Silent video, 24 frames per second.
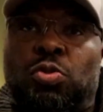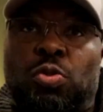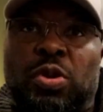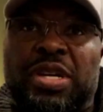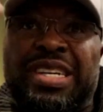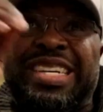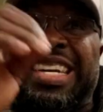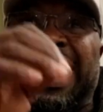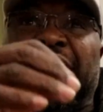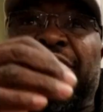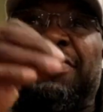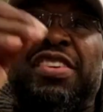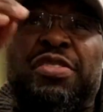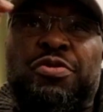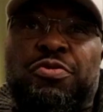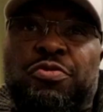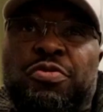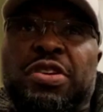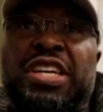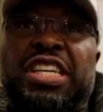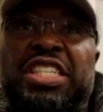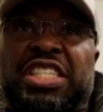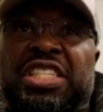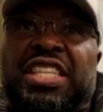we never
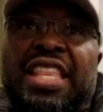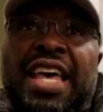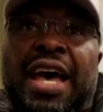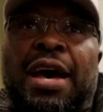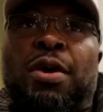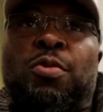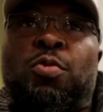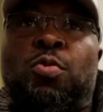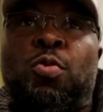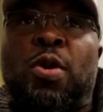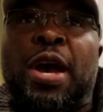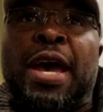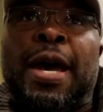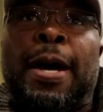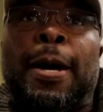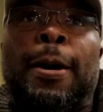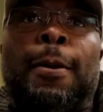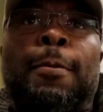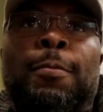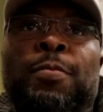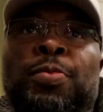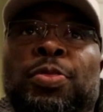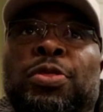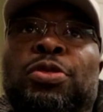reached that
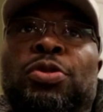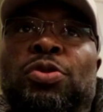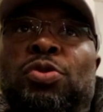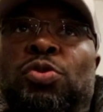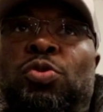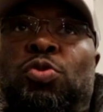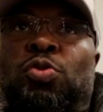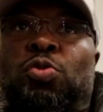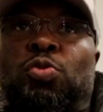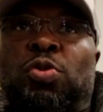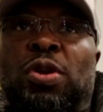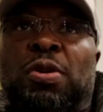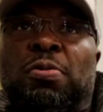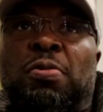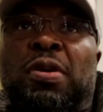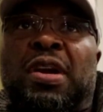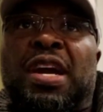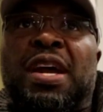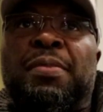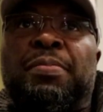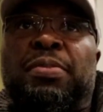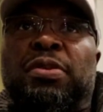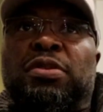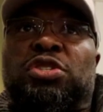where he
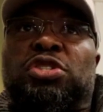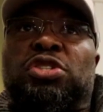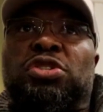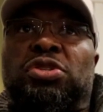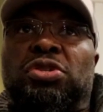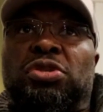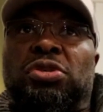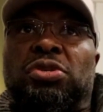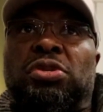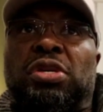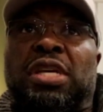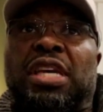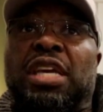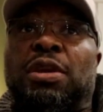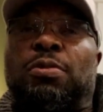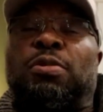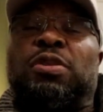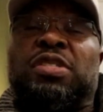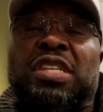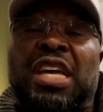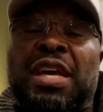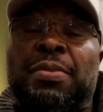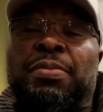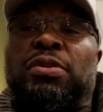
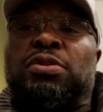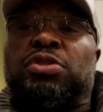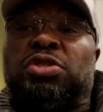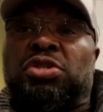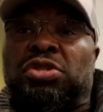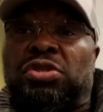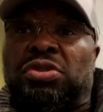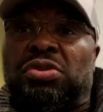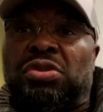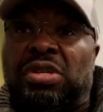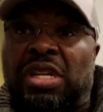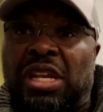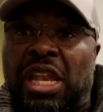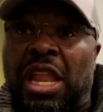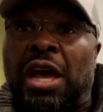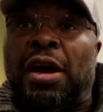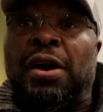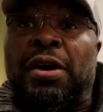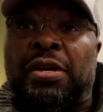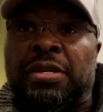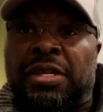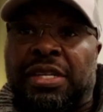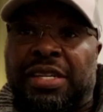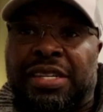was able to
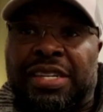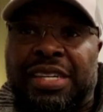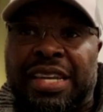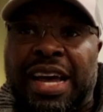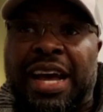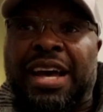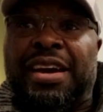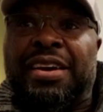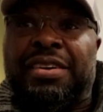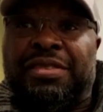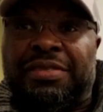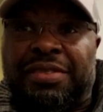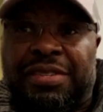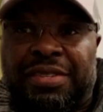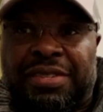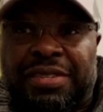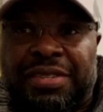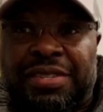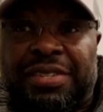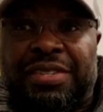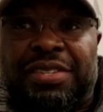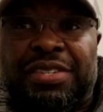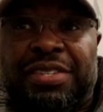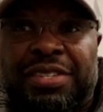learn that,
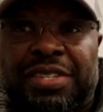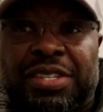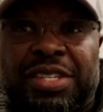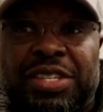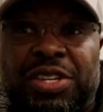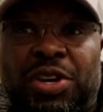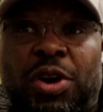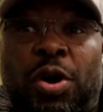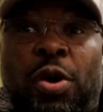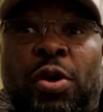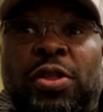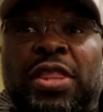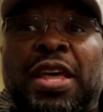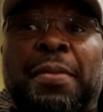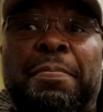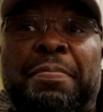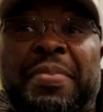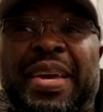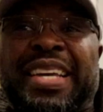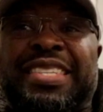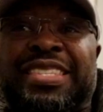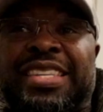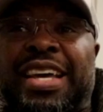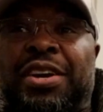all the
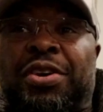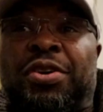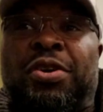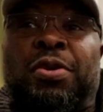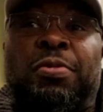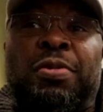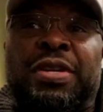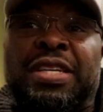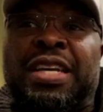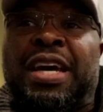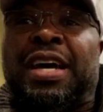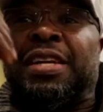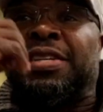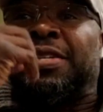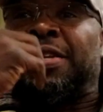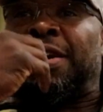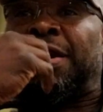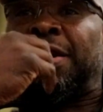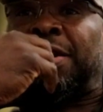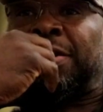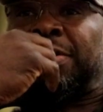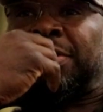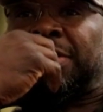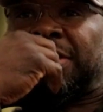bits that go with that
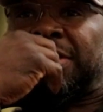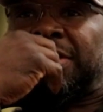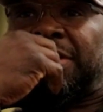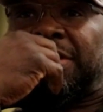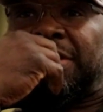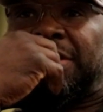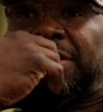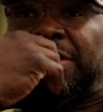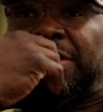dance.